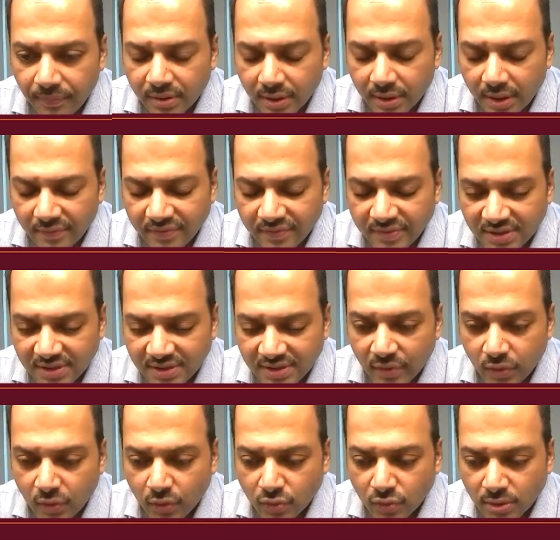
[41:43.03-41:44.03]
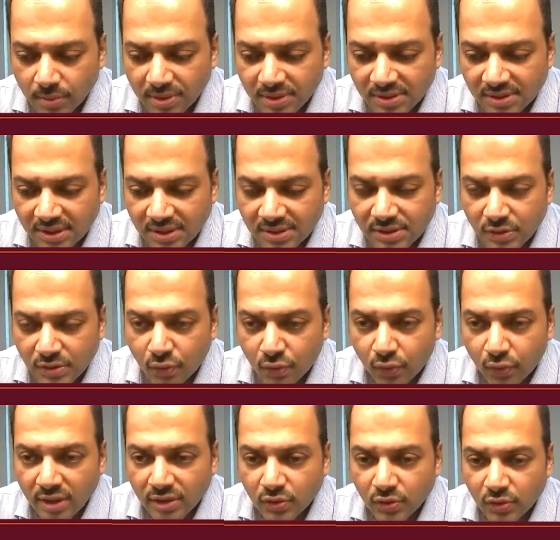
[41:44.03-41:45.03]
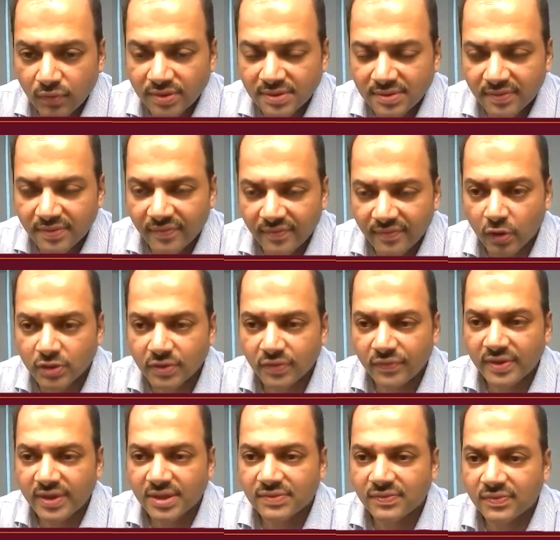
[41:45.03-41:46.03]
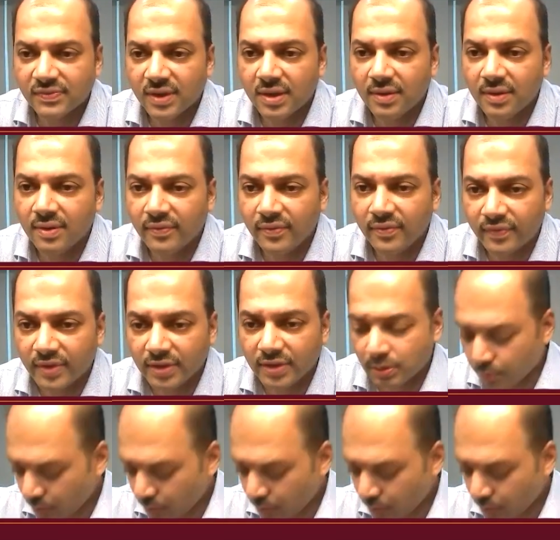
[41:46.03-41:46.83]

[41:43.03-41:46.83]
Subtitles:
I've shared with you some insights into Renaissance investment philosophy as well, and we've touched